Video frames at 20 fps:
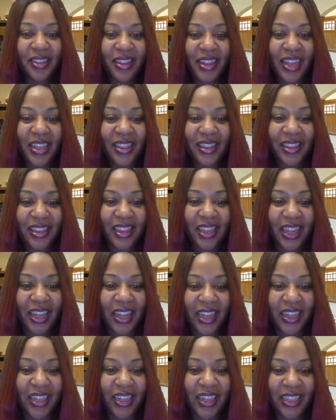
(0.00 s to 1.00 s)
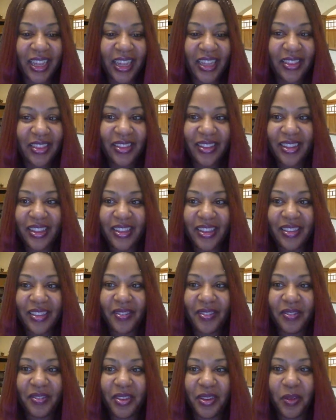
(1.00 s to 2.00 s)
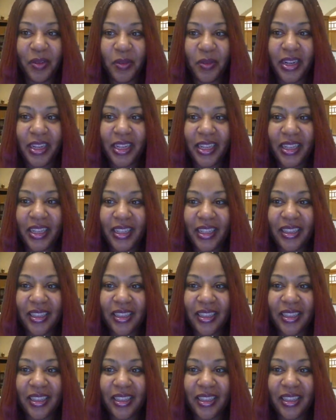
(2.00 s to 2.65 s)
Let's cancel this recording.